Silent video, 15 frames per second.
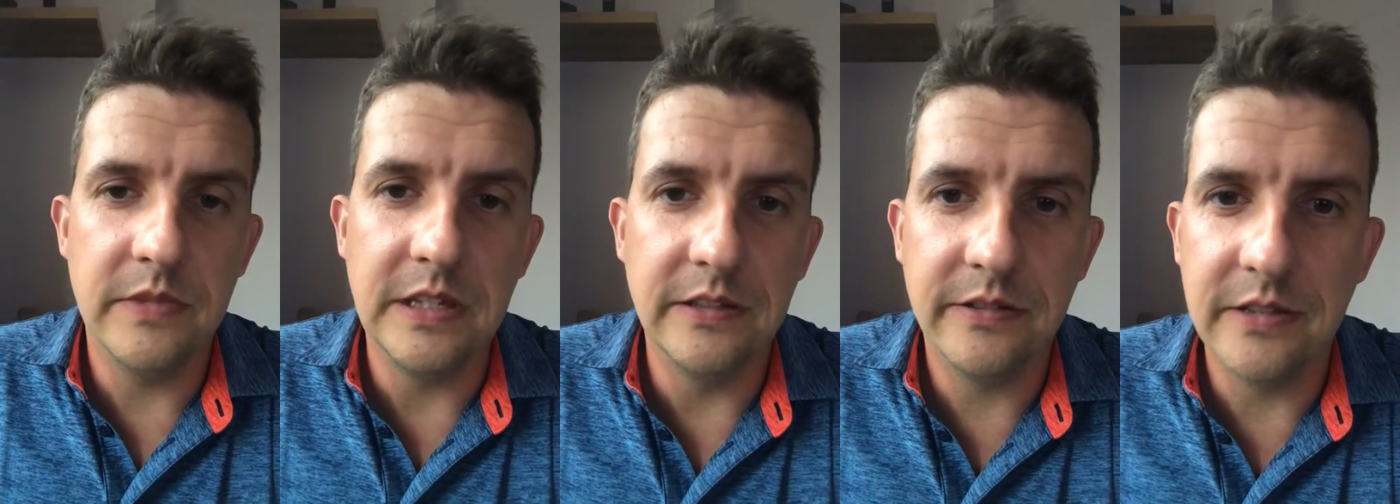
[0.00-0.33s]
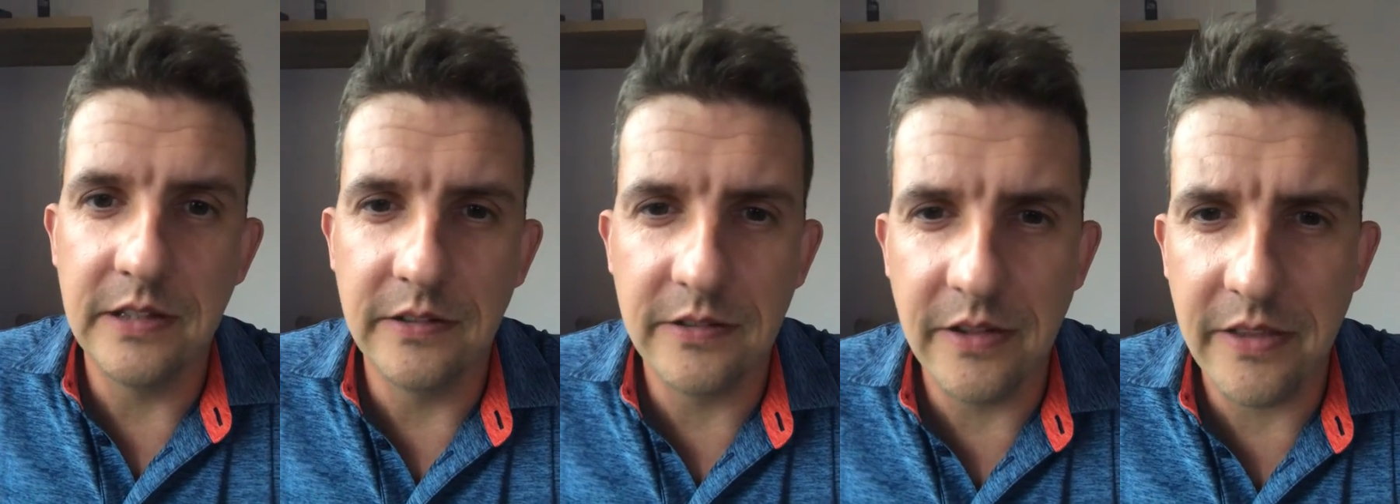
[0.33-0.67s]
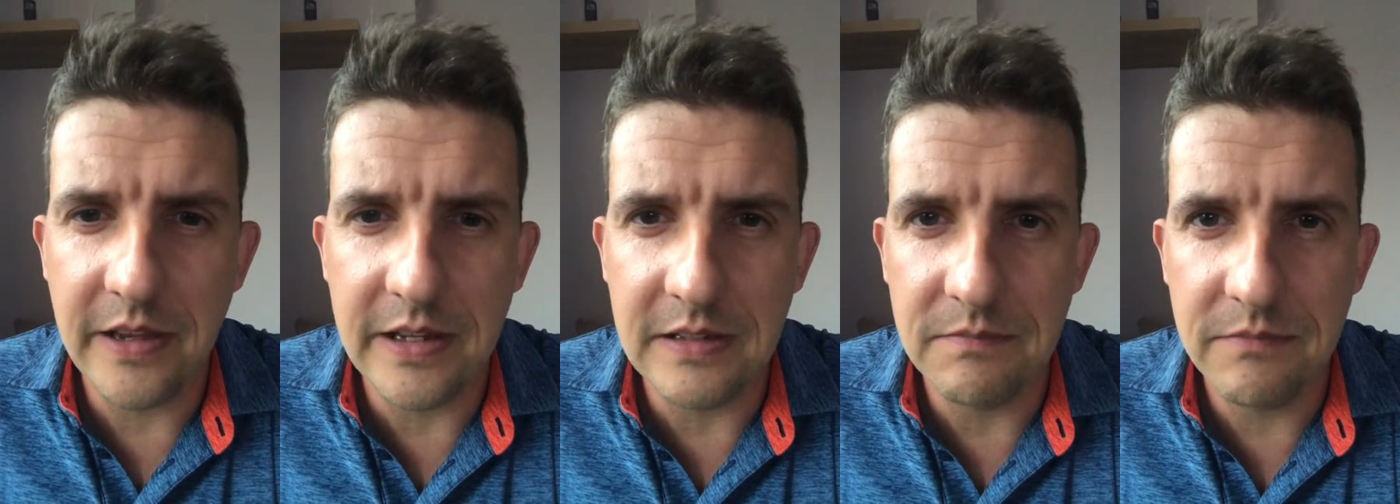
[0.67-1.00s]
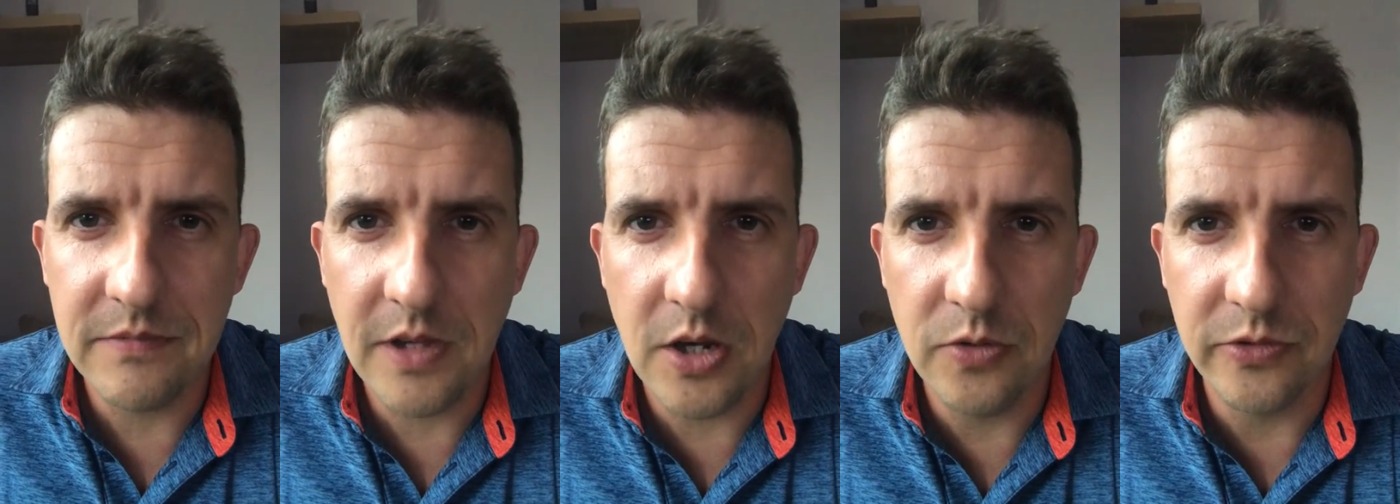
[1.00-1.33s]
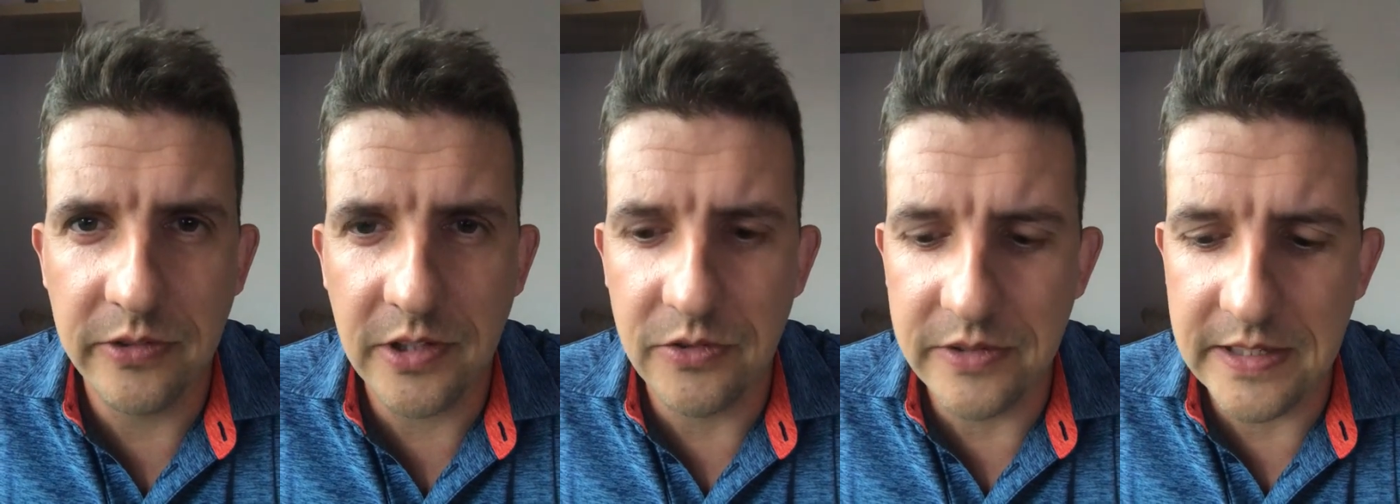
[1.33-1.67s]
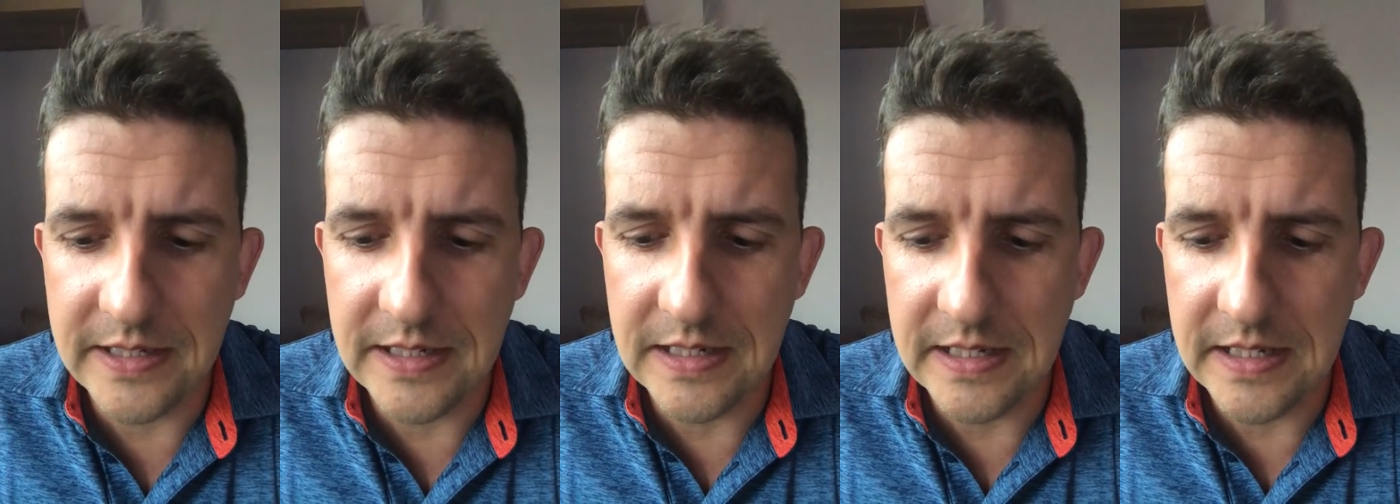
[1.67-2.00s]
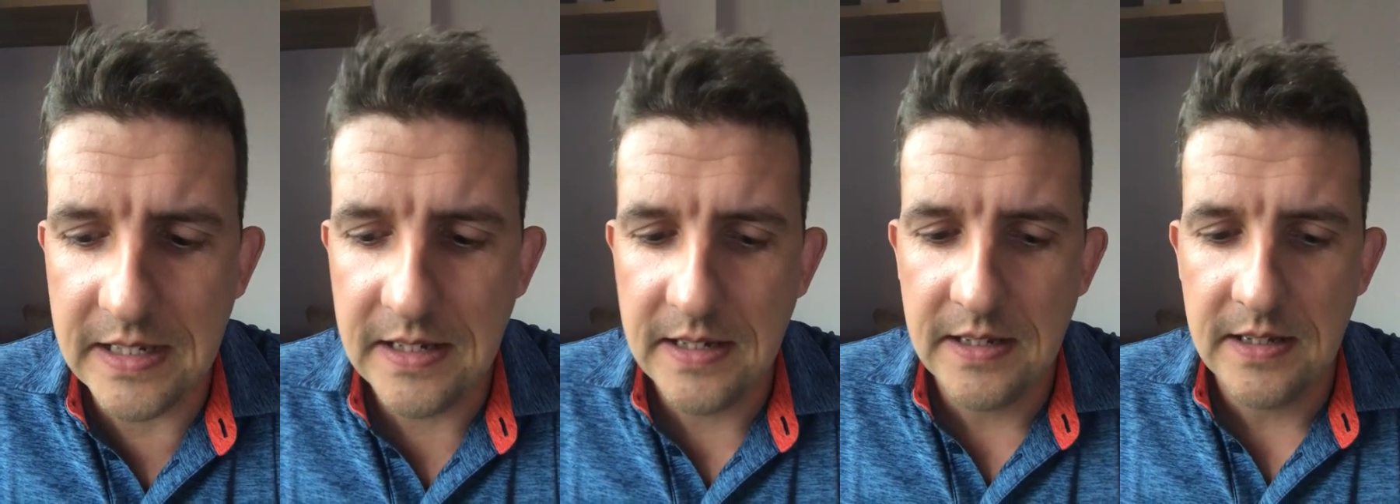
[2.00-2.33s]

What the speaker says: these things that they hold so dearly,